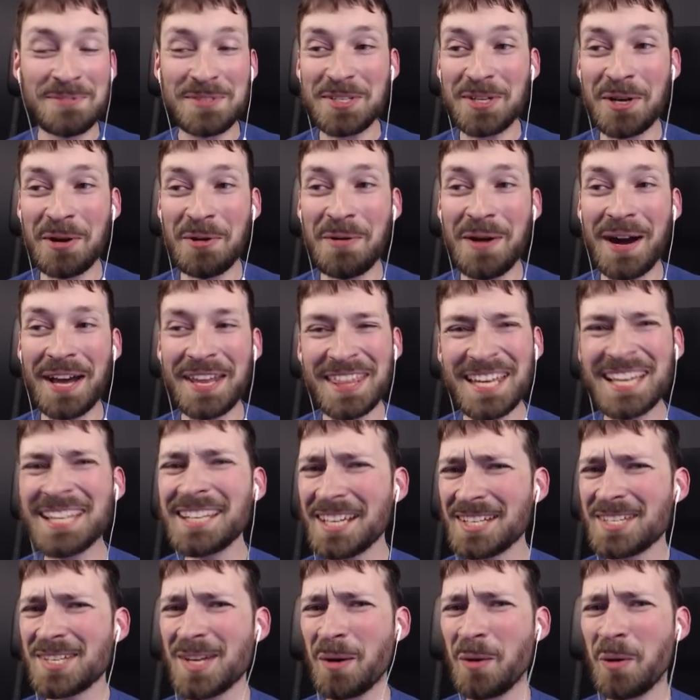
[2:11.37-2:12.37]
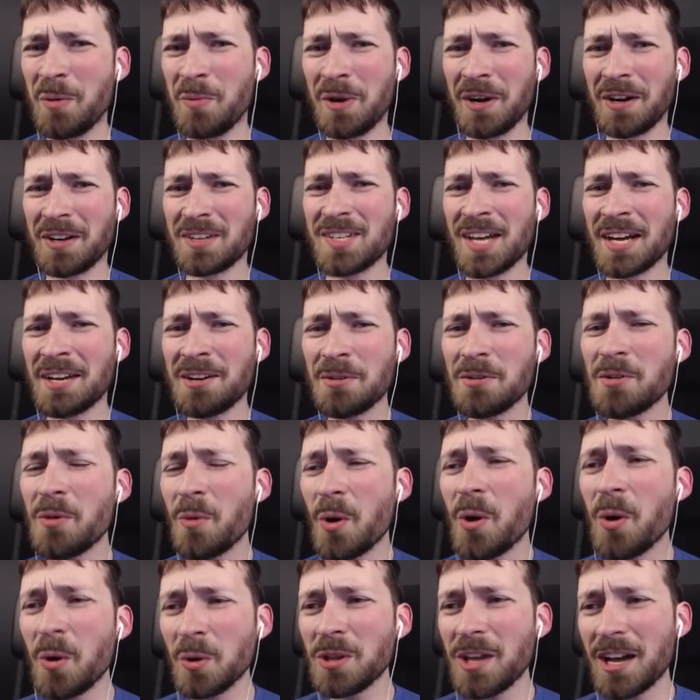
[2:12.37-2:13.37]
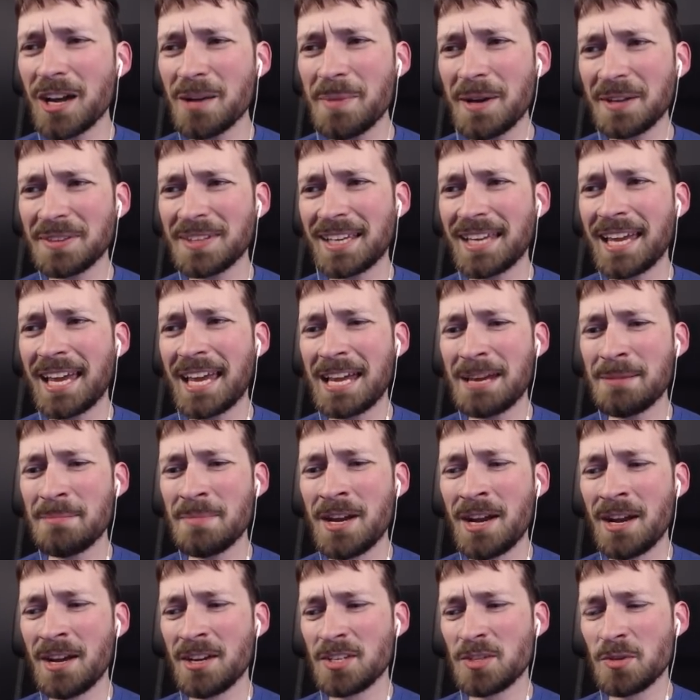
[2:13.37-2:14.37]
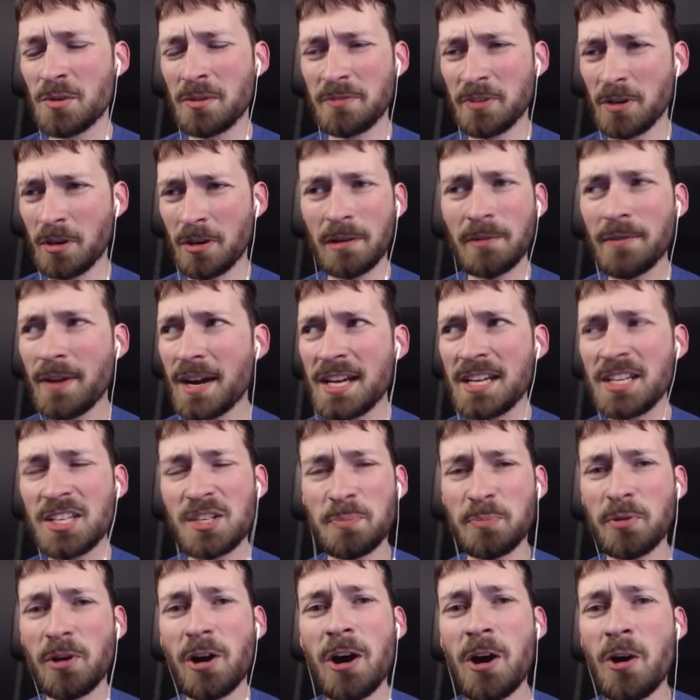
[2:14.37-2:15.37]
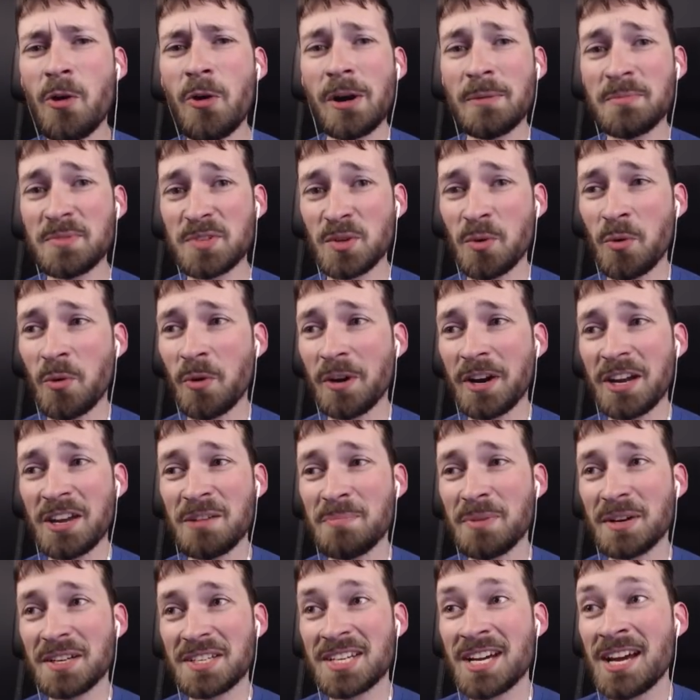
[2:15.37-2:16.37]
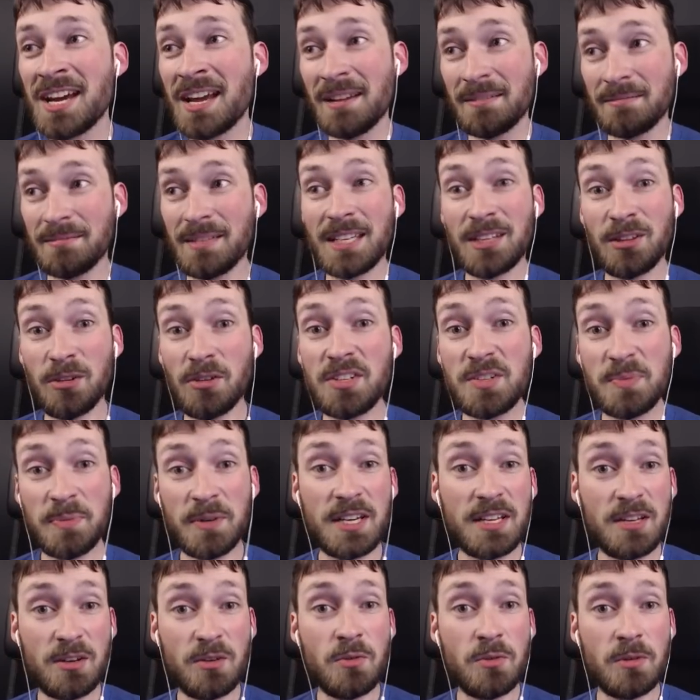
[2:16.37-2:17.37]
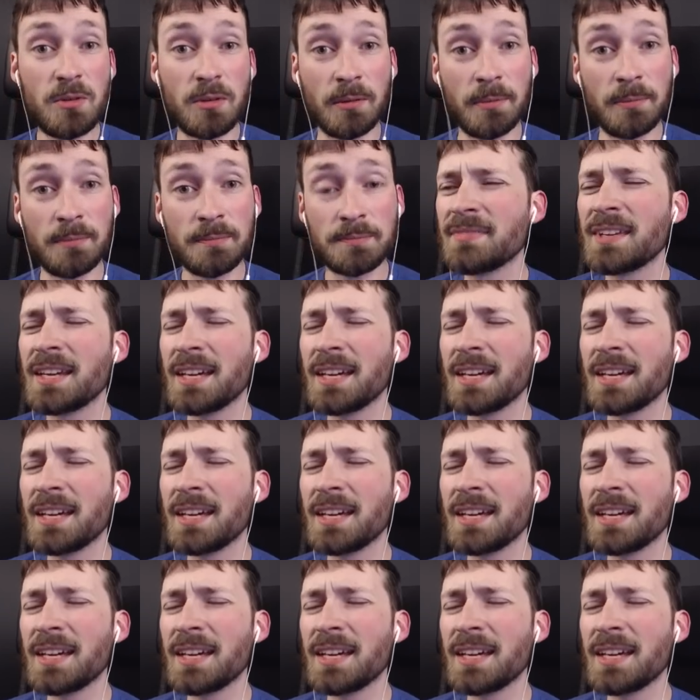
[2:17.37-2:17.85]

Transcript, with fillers: So I think that's how it works. I don't know a whole lot about the game, so if you're a Reigns pro, I'm sorry, but it looks pretty cool.